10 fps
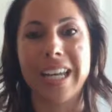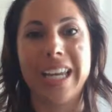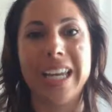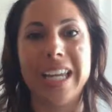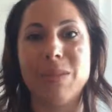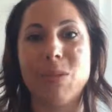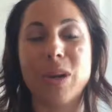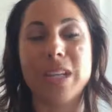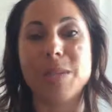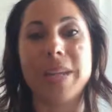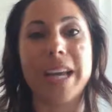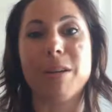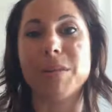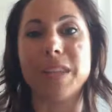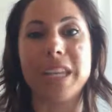he wanted to be
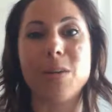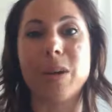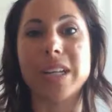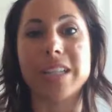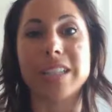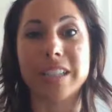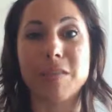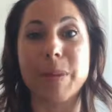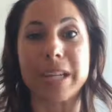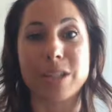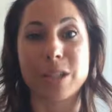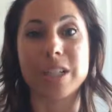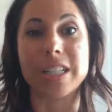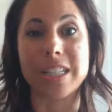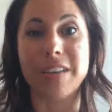healthy. He wanted to live past
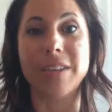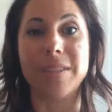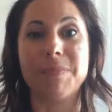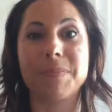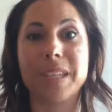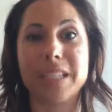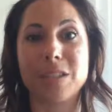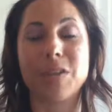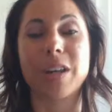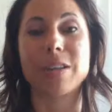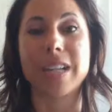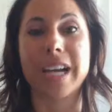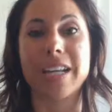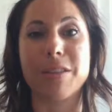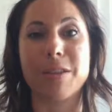37 because his father died
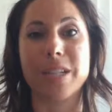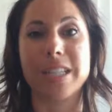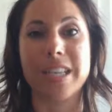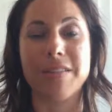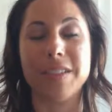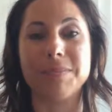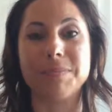at 37.